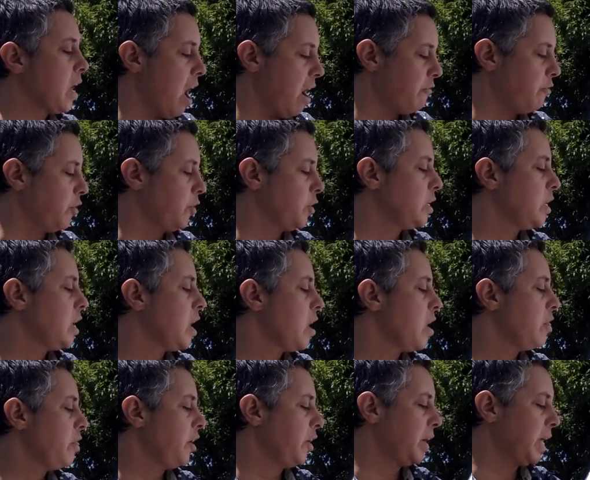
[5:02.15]
covered
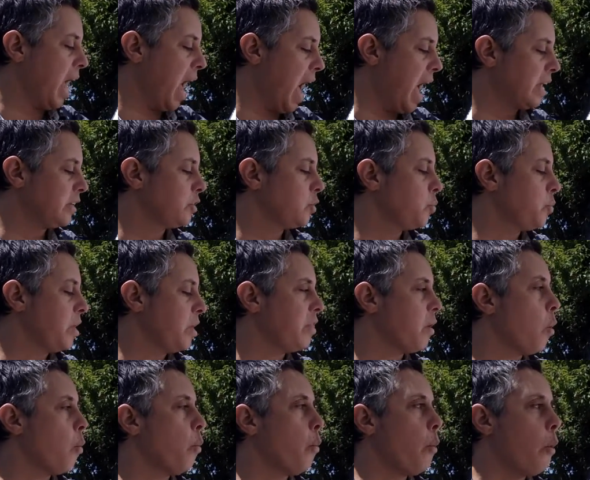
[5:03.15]
their cat with
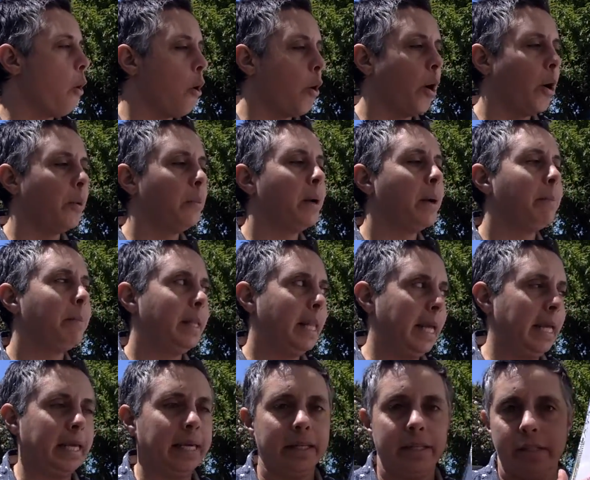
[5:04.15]
a warm
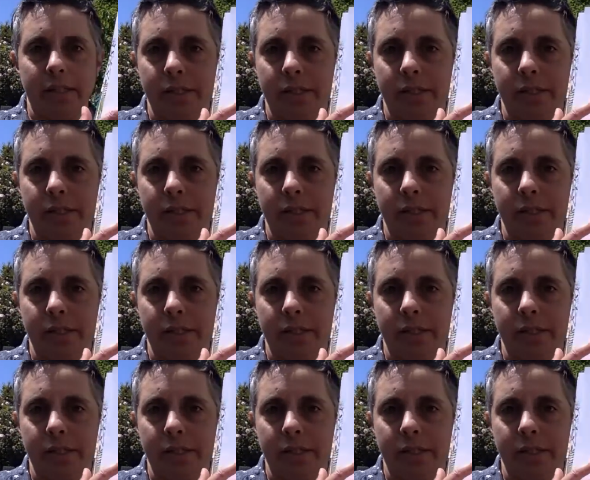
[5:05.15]
blanket.